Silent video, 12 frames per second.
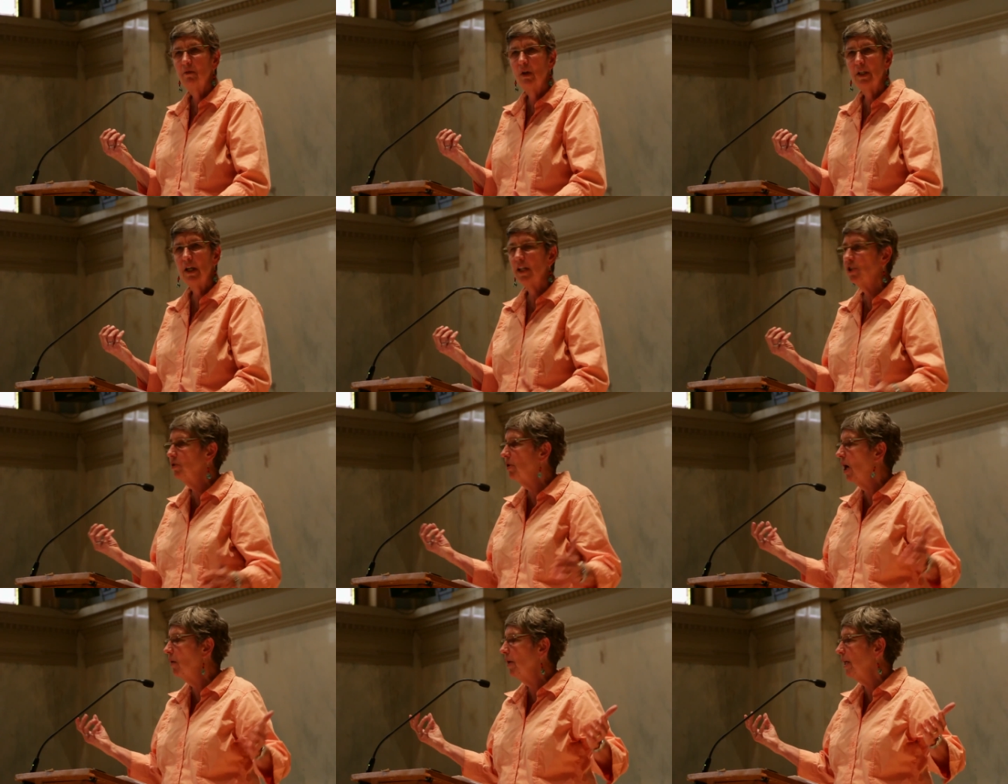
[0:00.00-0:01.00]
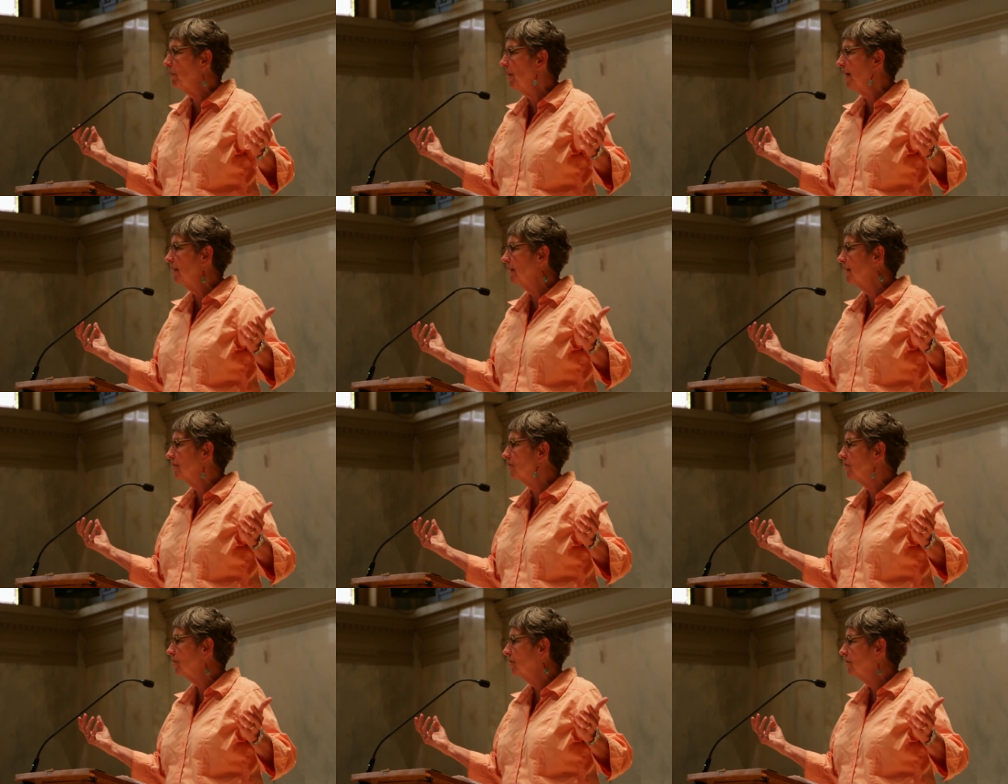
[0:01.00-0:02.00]
What got you going about
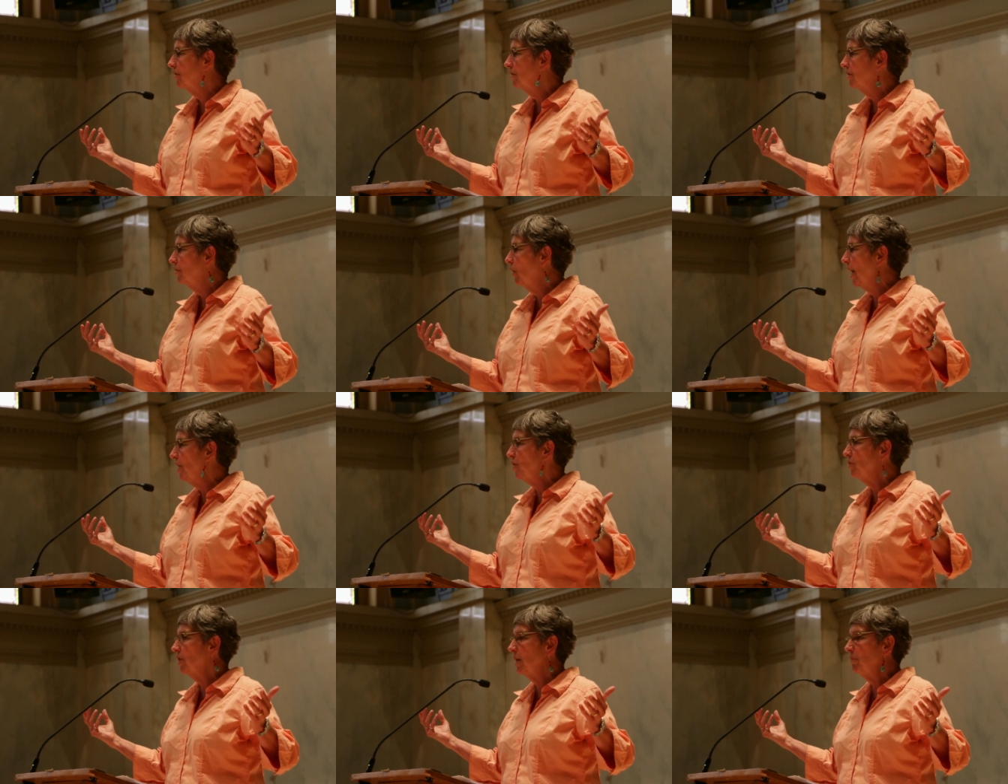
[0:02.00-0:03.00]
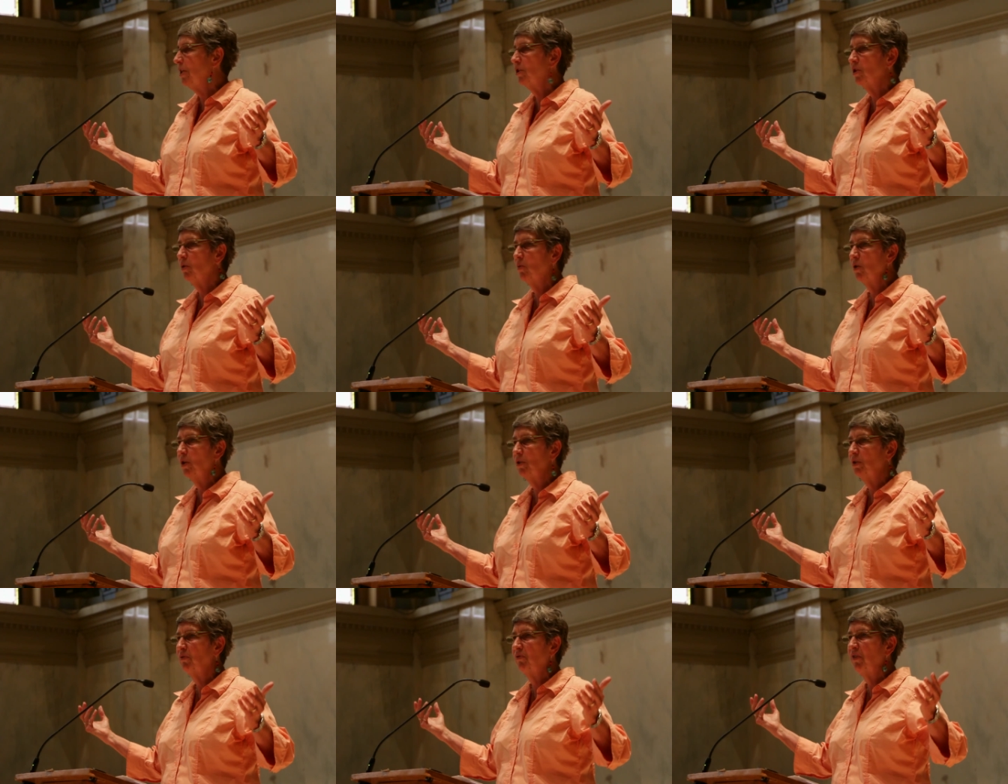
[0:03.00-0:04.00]
this? Why did you come into the
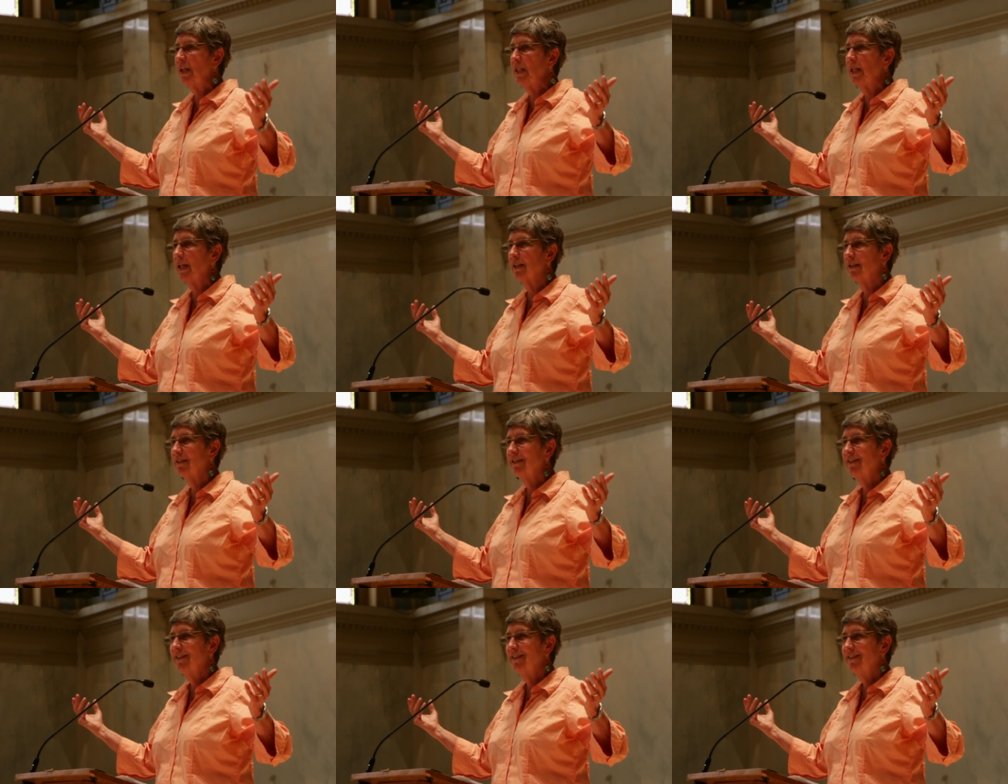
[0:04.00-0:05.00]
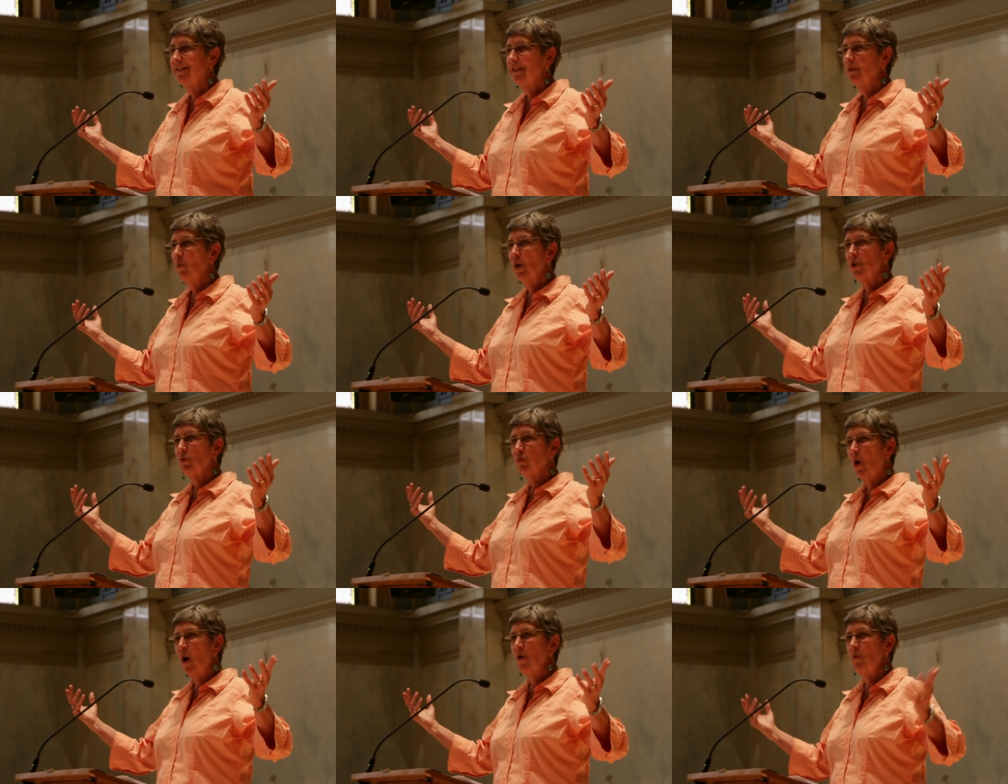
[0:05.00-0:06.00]
world to fix it? What's
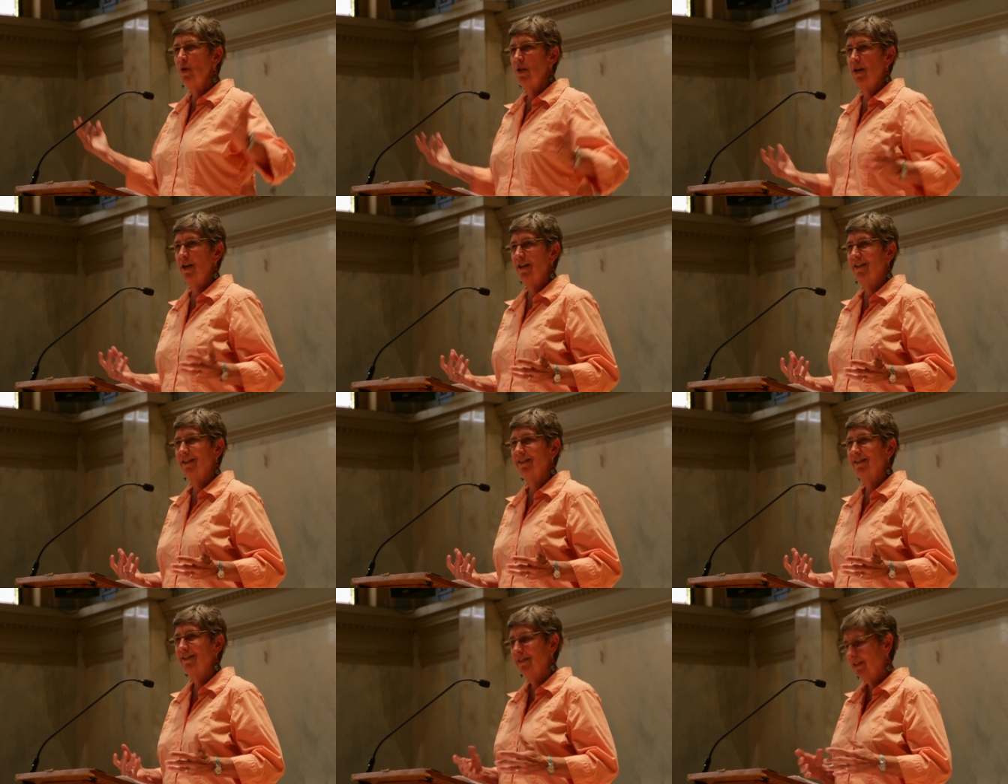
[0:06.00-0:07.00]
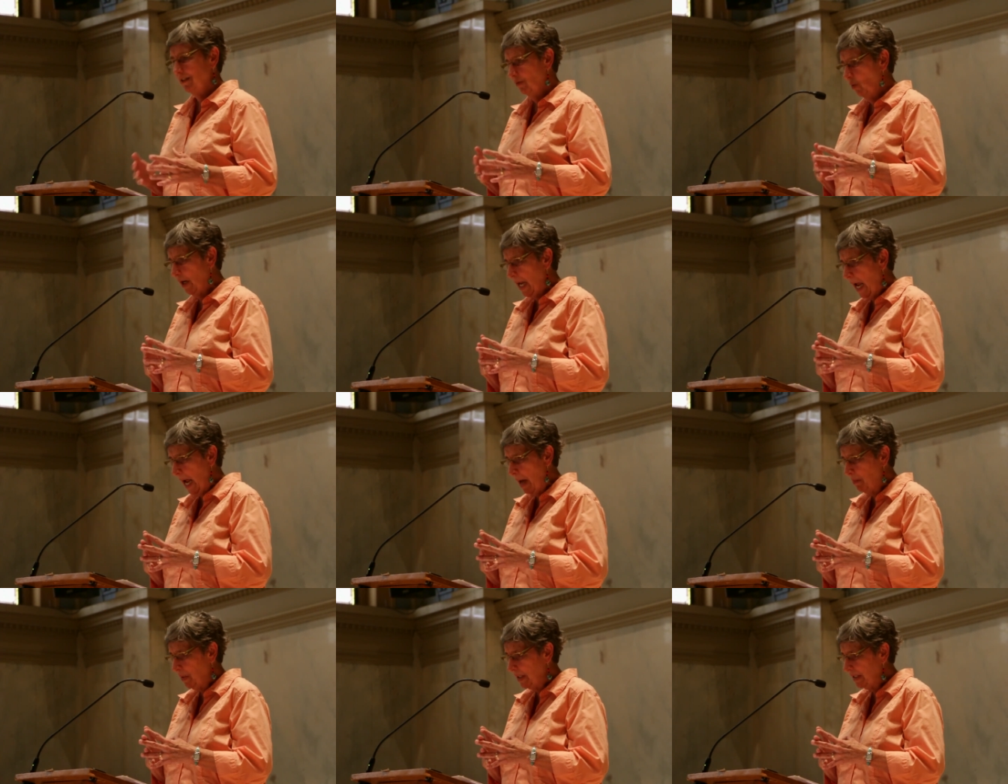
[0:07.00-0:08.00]
wrong with it? What
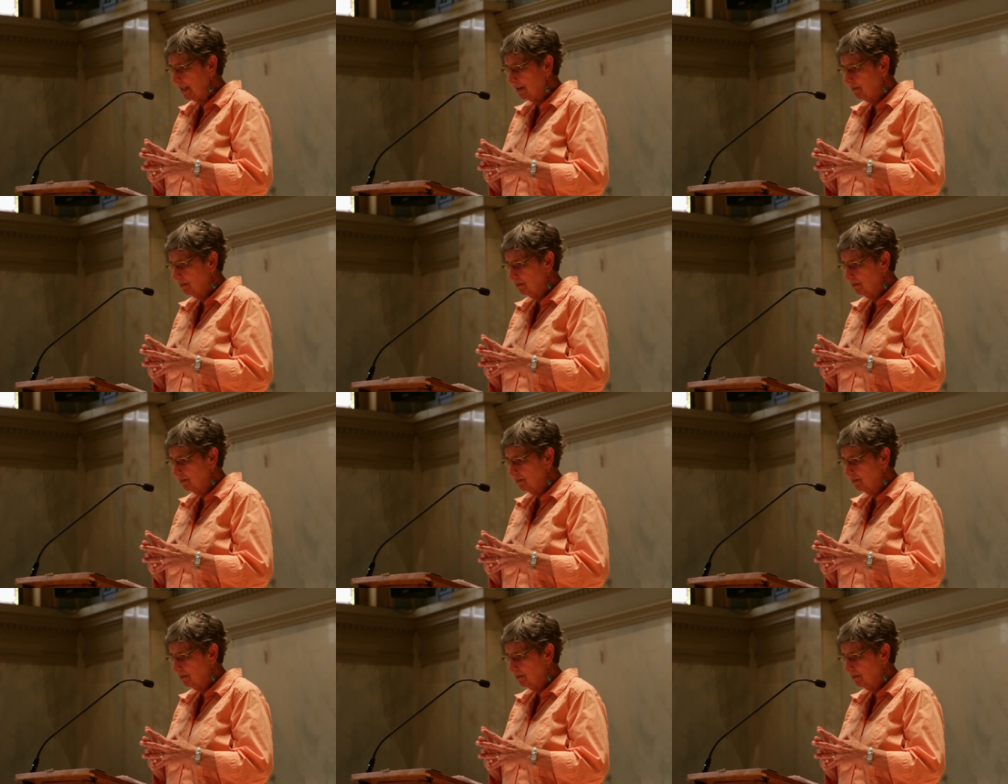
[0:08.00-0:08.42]
happened?